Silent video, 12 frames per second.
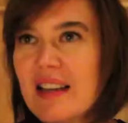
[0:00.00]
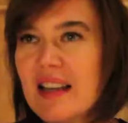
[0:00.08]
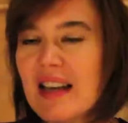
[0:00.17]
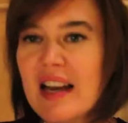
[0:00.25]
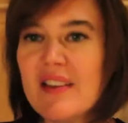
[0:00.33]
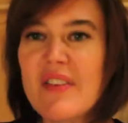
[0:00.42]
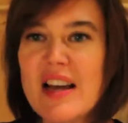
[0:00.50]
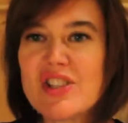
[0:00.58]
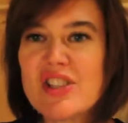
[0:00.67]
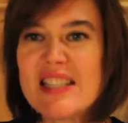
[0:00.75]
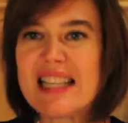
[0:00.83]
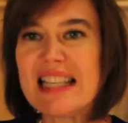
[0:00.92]
Canadian
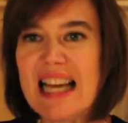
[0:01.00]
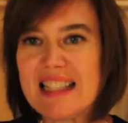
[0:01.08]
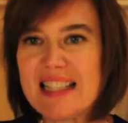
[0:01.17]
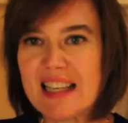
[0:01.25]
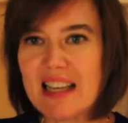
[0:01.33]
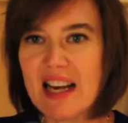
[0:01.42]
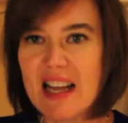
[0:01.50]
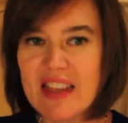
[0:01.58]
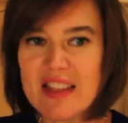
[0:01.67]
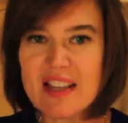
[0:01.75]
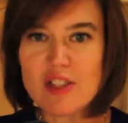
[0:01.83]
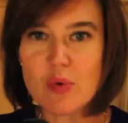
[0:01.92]
fashion is eclectic, and I
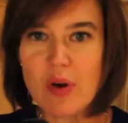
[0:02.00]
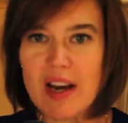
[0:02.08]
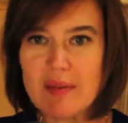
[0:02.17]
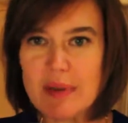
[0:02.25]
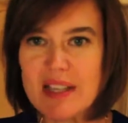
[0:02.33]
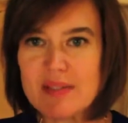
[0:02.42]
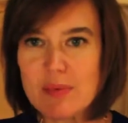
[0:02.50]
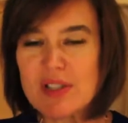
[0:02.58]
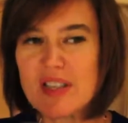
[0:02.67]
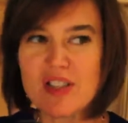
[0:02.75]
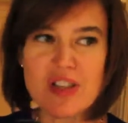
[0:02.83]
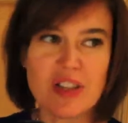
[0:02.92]
think that's great because we're
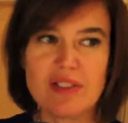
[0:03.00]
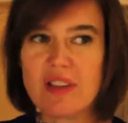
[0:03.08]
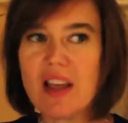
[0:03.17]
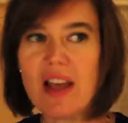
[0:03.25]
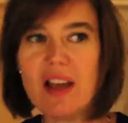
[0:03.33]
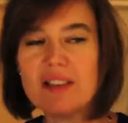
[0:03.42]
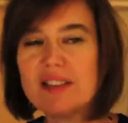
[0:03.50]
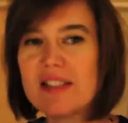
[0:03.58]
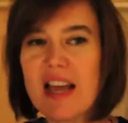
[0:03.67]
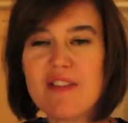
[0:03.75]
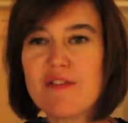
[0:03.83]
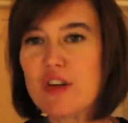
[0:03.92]
such a
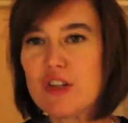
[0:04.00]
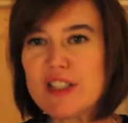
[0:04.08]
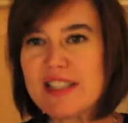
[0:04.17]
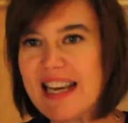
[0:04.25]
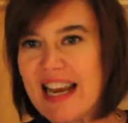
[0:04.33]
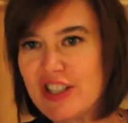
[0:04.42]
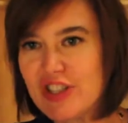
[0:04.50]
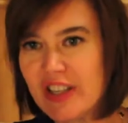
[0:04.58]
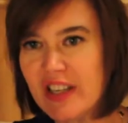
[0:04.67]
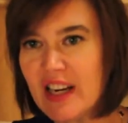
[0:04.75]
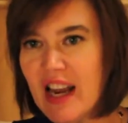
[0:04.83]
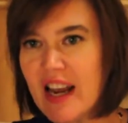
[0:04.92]
diverse
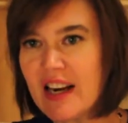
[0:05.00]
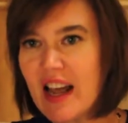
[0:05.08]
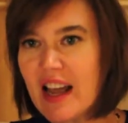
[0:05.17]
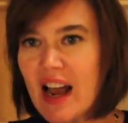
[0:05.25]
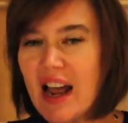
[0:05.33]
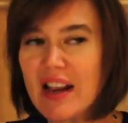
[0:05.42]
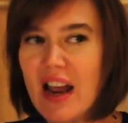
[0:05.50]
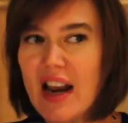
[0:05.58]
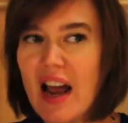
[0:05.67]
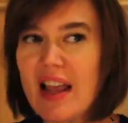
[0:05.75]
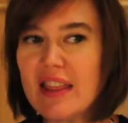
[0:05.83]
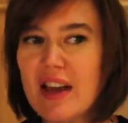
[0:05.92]
nation, and
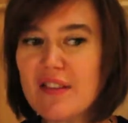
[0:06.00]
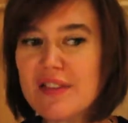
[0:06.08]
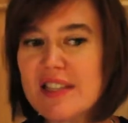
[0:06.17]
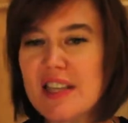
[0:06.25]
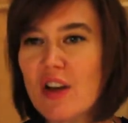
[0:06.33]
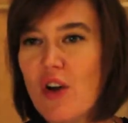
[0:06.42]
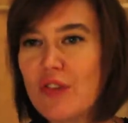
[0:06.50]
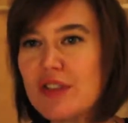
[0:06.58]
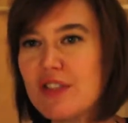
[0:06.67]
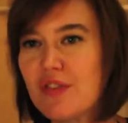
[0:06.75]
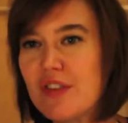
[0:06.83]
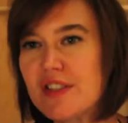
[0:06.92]
I love seeing all
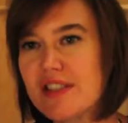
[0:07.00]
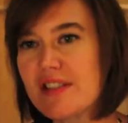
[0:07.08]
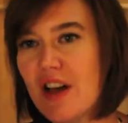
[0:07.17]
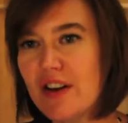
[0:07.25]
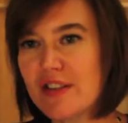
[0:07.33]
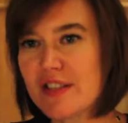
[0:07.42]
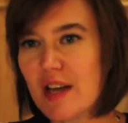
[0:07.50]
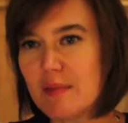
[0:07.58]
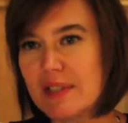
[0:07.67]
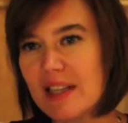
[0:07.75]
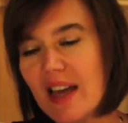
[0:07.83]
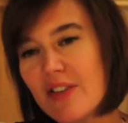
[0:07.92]
the different designers
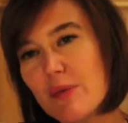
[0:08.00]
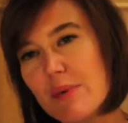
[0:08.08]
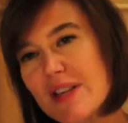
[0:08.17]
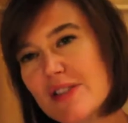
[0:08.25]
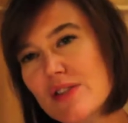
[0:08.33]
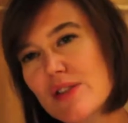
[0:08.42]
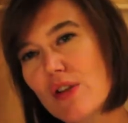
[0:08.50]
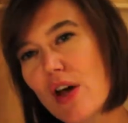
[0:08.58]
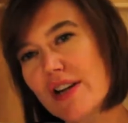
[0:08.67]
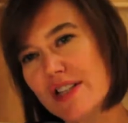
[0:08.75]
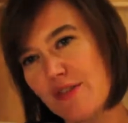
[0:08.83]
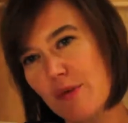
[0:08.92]
come together because there's a
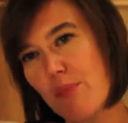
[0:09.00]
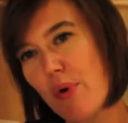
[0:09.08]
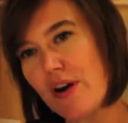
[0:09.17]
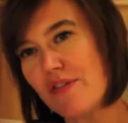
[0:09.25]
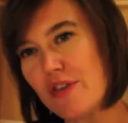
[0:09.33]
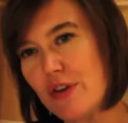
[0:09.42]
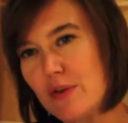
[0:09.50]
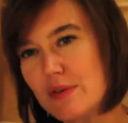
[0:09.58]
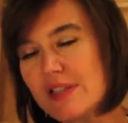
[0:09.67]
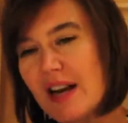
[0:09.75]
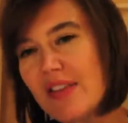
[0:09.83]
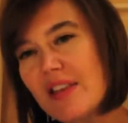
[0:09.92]
lot of different point of
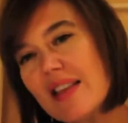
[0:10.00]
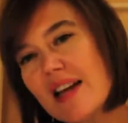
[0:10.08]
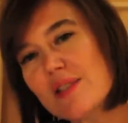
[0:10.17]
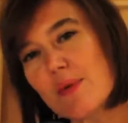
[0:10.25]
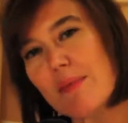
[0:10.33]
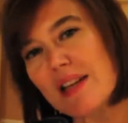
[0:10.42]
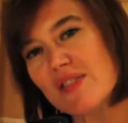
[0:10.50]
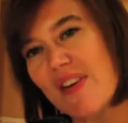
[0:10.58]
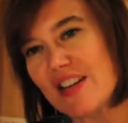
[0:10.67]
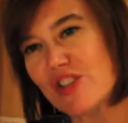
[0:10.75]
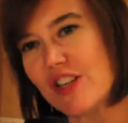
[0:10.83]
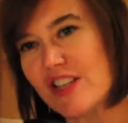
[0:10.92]
views, and I think that's what makes fashion